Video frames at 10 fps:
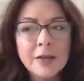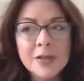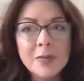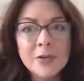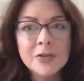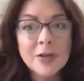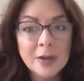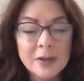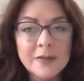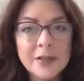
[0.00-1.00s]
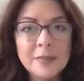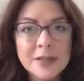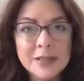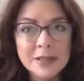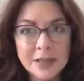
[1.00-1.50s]
I'm also now living in a
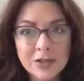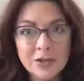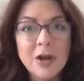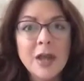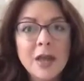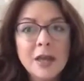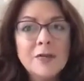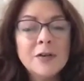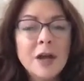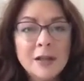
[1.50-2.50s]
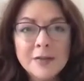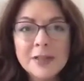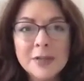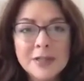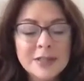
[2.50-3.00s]
place of nature. If you're not living in
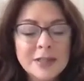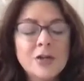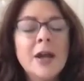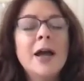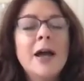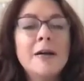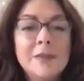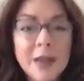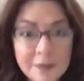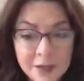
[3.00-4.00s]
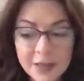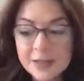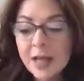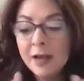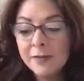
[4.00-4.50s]
a place of nature, have live things,
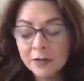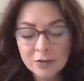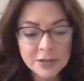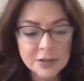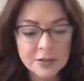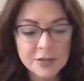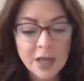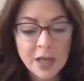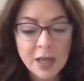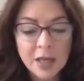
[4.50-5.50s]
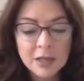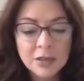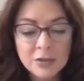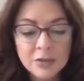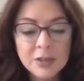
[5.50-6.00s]
have your crystals.
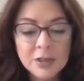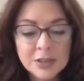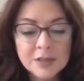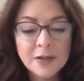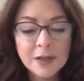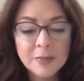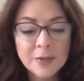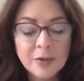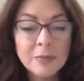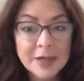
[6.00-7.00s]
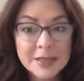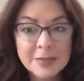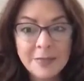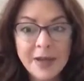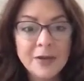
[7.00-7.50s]
you need to develop your own
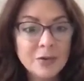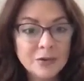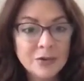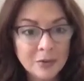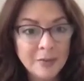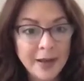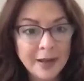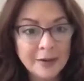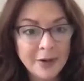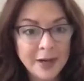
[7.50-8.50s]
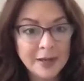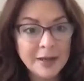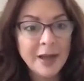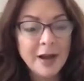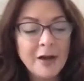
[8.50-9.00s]
medicine bag, your own tool bag, right?
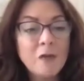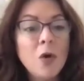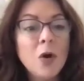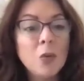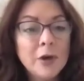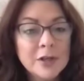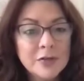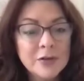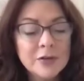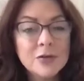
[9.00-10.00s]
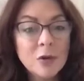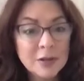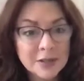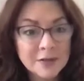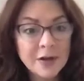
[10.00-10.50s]
Of what works for you, because we're all
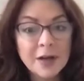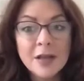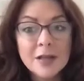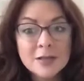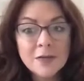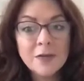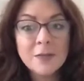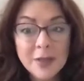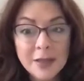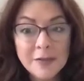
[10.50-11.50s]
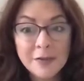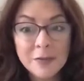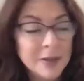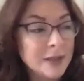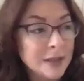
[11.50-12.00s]
different. So for me, for a
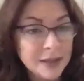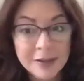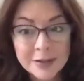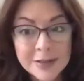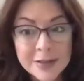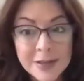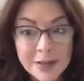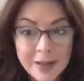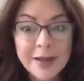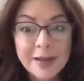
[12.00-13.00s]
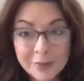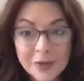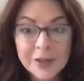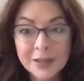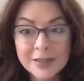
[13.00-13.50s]
billion years, like
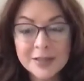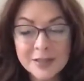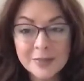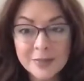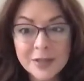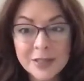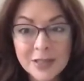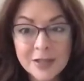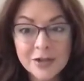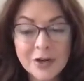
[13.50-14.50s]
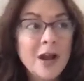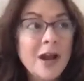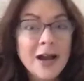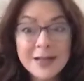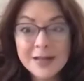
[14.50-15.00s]
really since I'm a teenager,
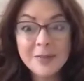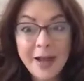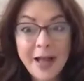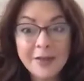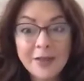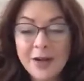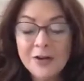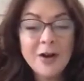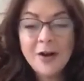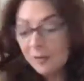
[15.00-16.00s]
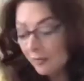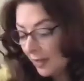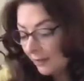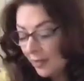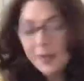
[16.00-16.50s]
I take a bath. I don't know how I don't
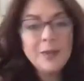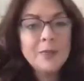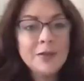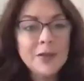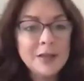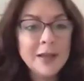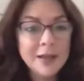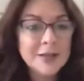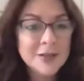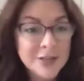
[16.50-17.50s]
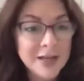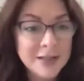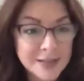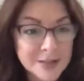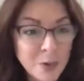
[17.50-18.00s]
have like paper thin like skin
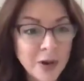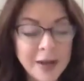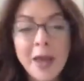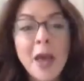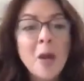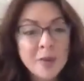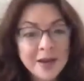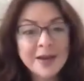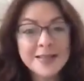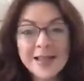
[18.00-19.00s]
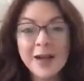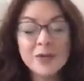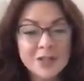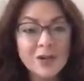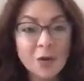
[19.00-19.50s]
at this point, because I would
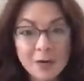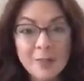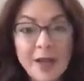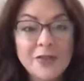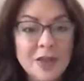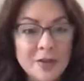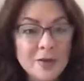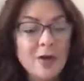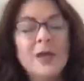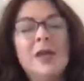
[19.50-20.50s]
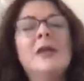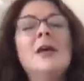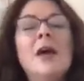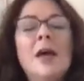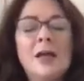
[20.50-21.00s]
just go in a bathtub, go in
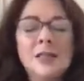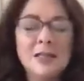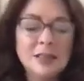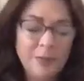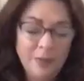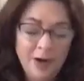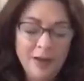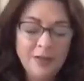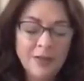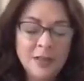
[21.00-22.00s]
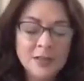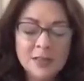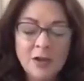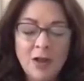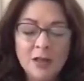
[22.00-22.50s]
and take a deep breath and just
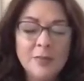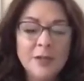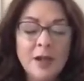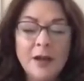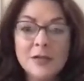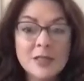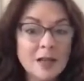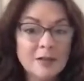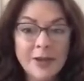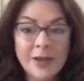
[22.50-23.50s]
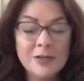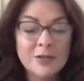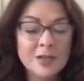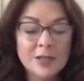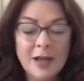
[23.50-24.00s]
call in my higher self, my
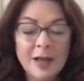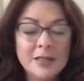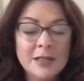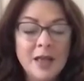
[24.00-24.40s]
angels and guides.